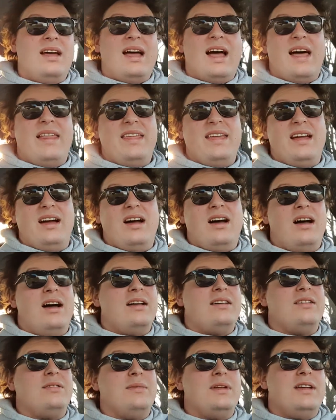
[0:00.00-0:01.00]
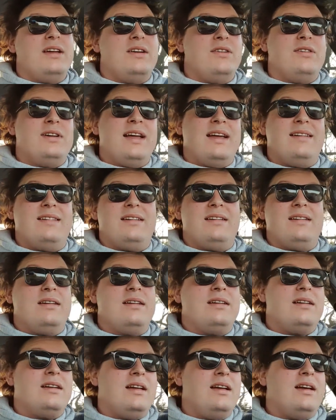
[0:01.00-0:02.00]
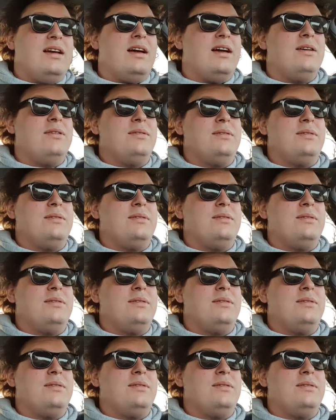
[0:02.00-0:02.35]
at the yard, at the unit, you know.